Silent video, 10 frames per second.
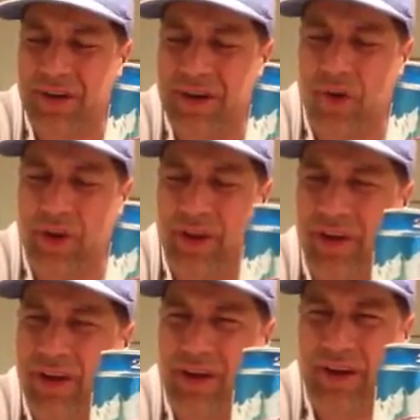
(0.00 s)

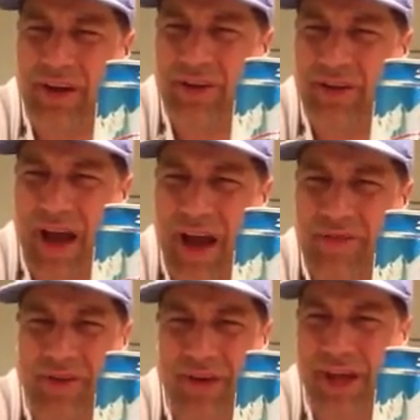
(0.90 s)
oily
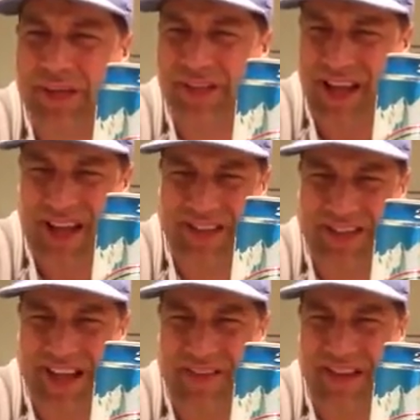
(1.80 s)
aftertaste, and it
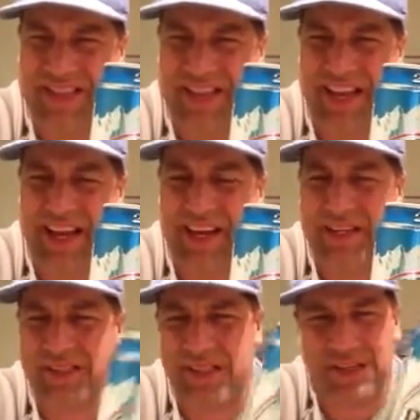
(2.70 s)
doesn't have that
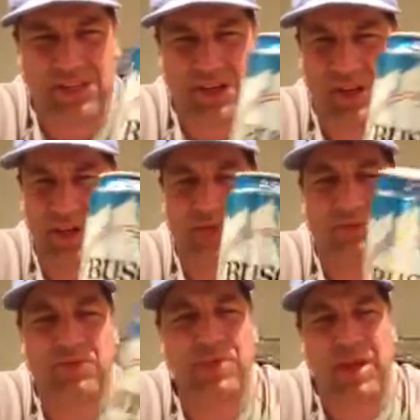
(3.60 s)
stinginess. It is a good
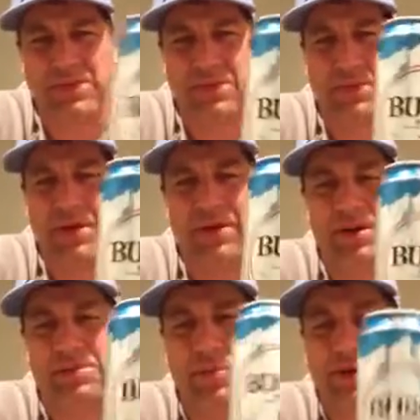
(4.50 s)
tasting beer,
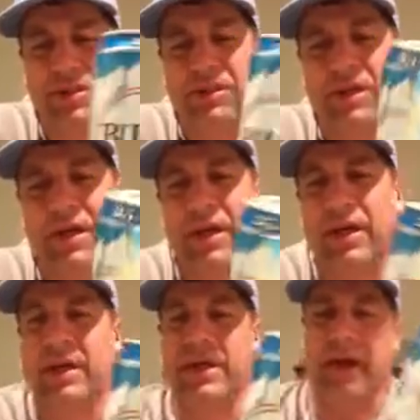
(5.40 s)
this Busch.
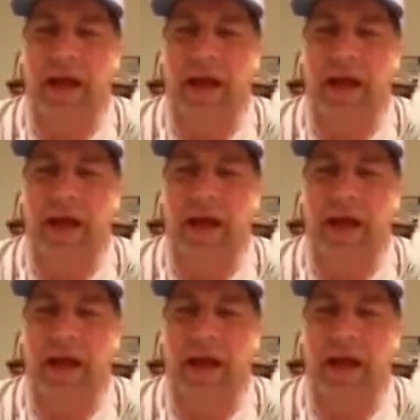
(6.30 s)
And